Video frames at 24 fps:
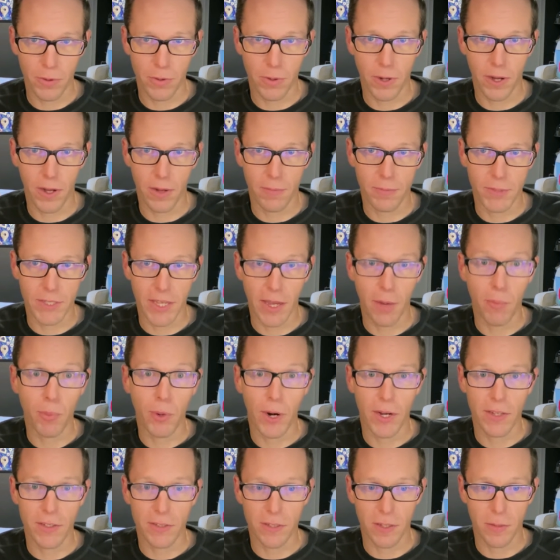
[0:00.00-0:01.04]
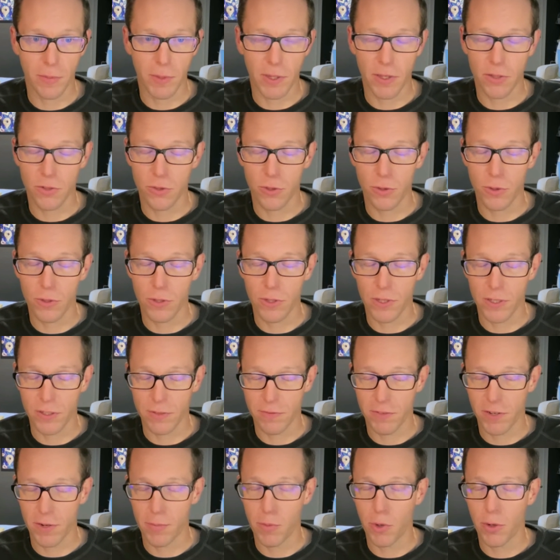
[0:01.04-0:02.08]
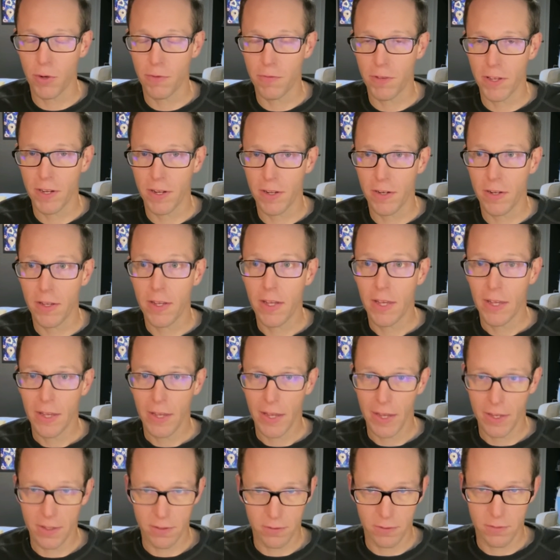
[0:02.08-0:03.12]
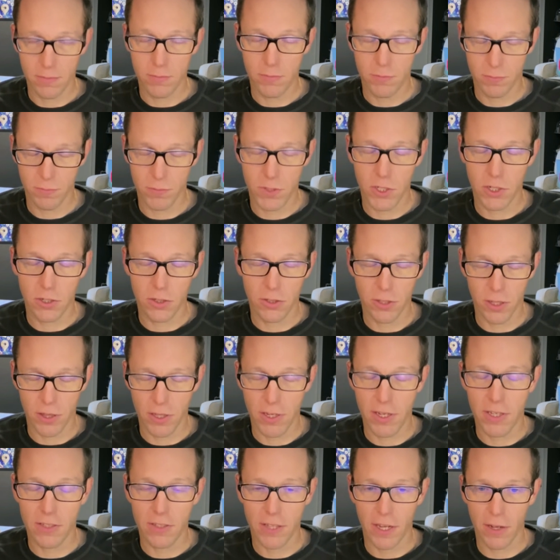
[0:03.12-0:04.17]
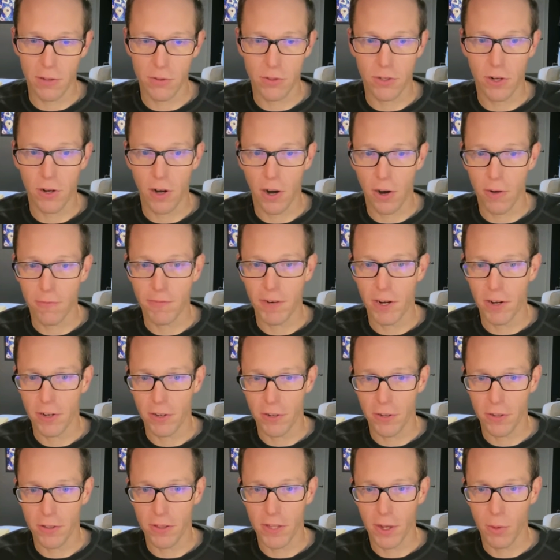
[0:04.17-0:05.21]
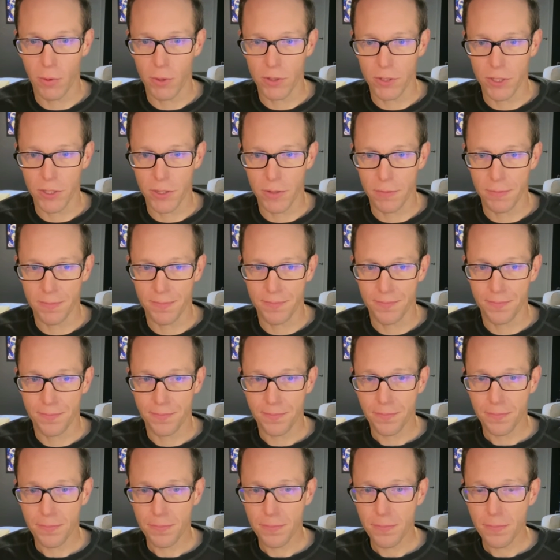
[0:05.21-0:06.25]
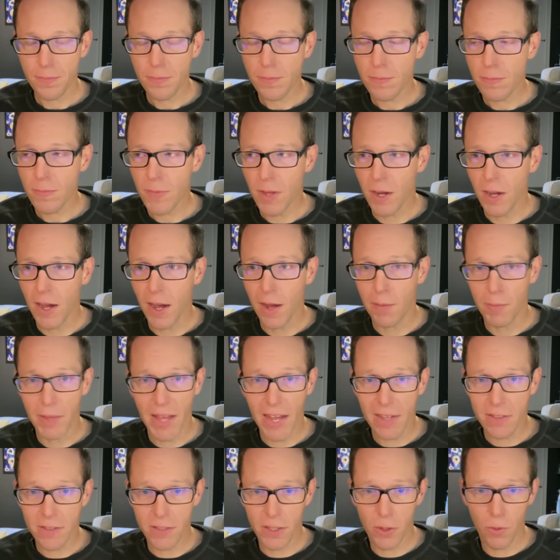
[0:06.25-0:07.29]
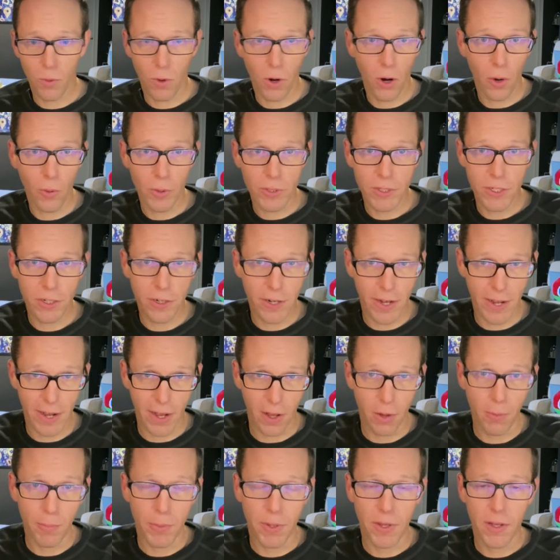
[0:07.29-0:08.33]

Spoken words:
to get pricing, because Google is very motivated, and seriously, the discounts are very good that we're seeing. Lastly, we're always here to help.